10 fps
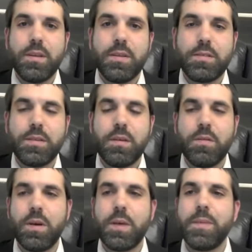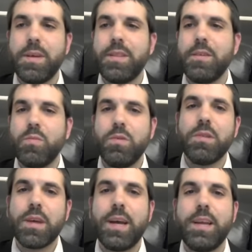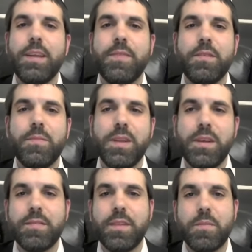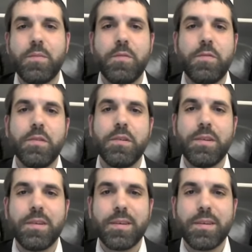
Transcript: So um, there were kind of intermediate steps before.